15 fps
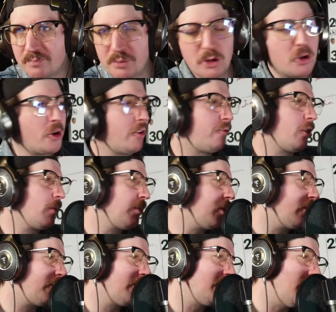Beautifully,
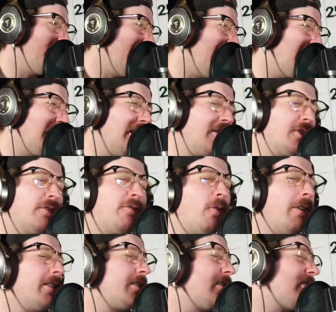beautifully done, man. Your
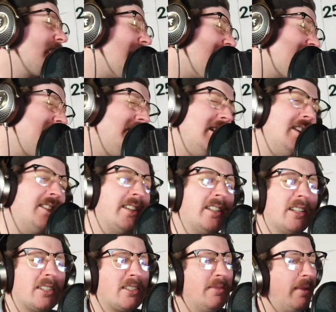voice is such an easy
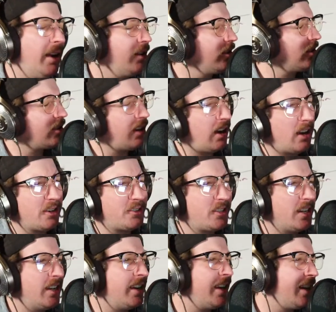listen, man. Such
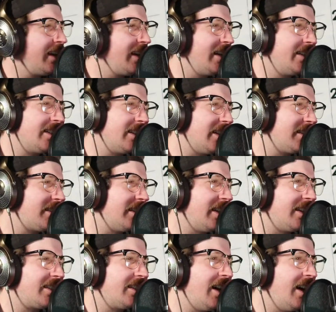an easy listen.
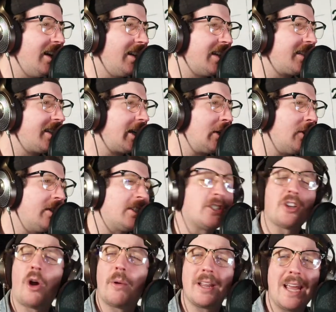Let's dig into. Is this
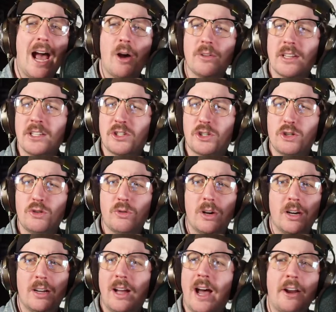already out into
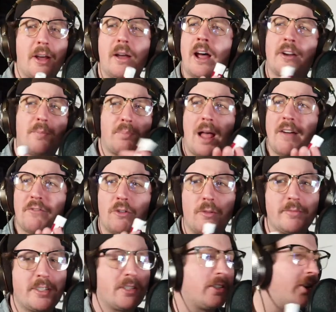out of
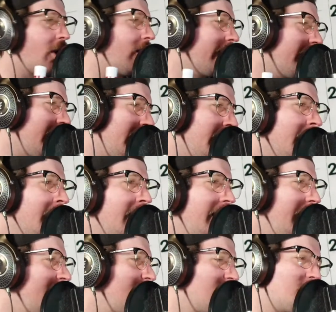platforms? Is it already
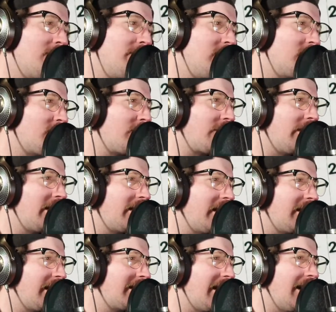in distribution or
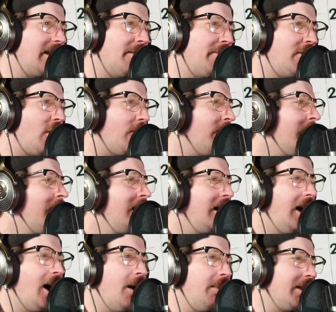anything like that? Let me know.
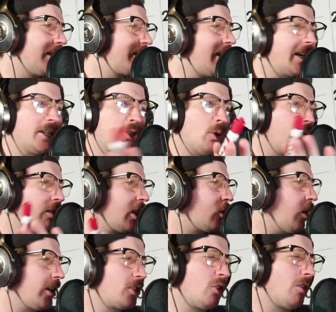But let's dig into it really
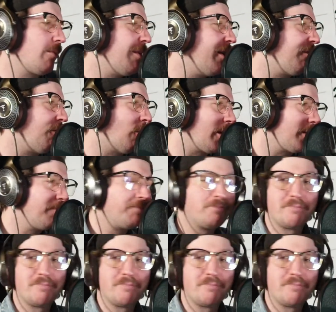quick. It's only a minute 40.